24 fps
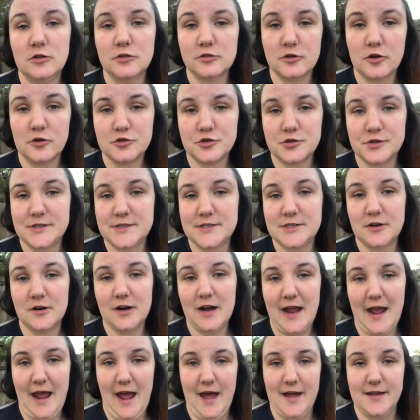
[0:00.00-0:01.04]
grocery store
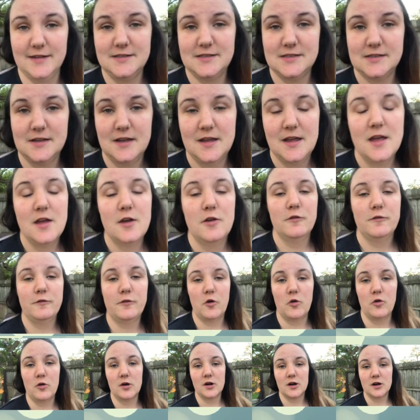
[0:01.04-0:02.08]
ads
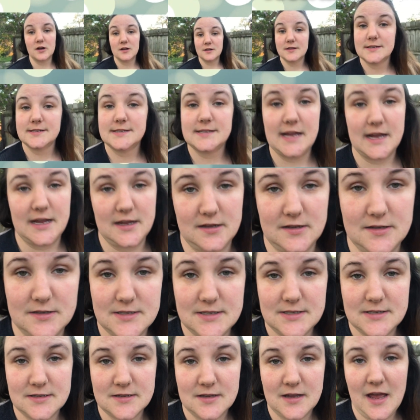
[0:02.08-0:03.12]
for
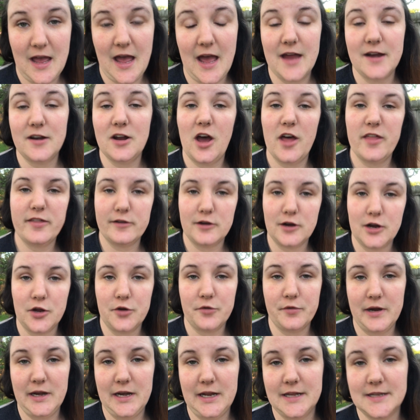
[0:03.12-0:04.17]
sales on other
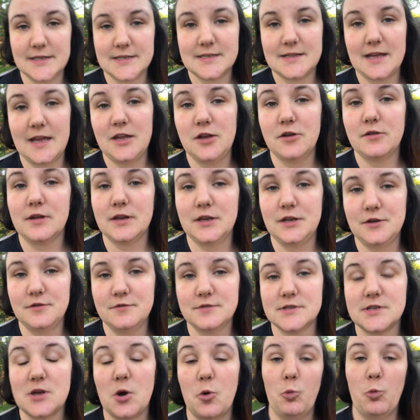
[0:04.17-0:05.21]
ingredients that you can
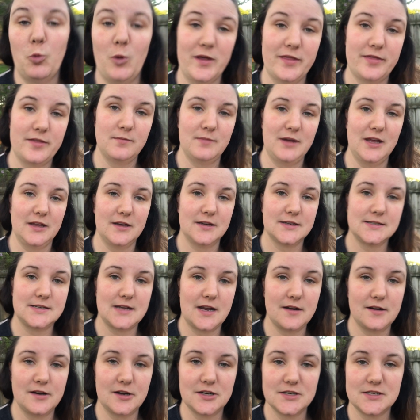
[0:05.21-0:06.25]
use with the meal
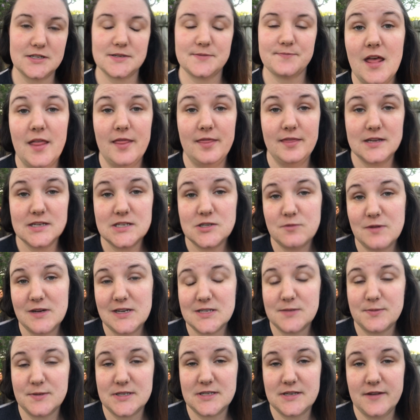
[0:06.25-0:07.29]
extenders. This week
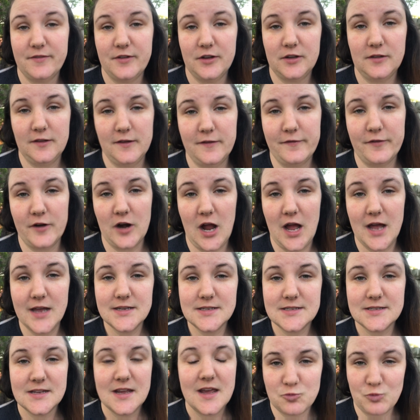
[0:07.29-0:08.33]
specifically for
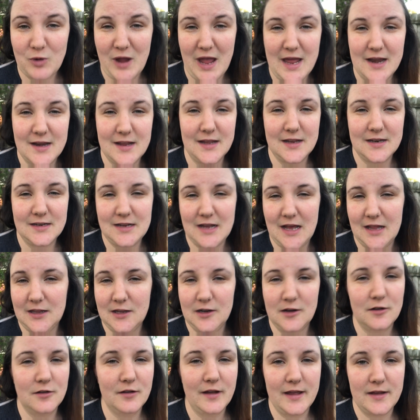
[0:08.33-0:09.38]
us, red and
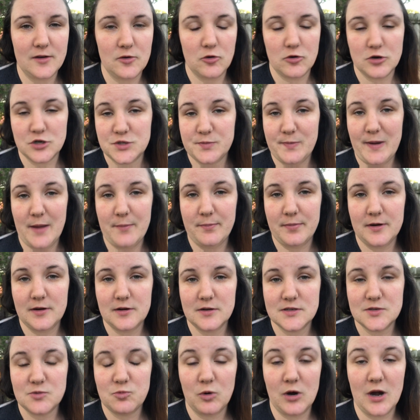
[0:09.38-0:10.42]
yellow and orange
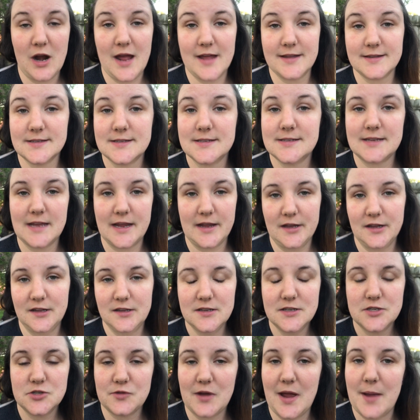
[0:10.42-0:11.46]
peppers were on
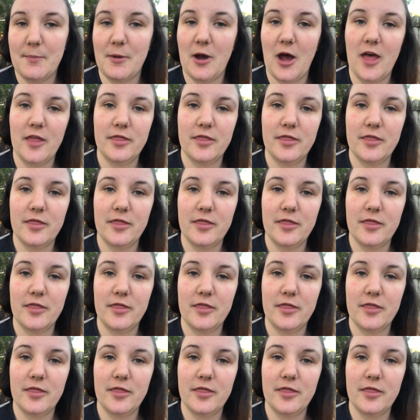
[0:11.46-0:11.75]
sale, so I bought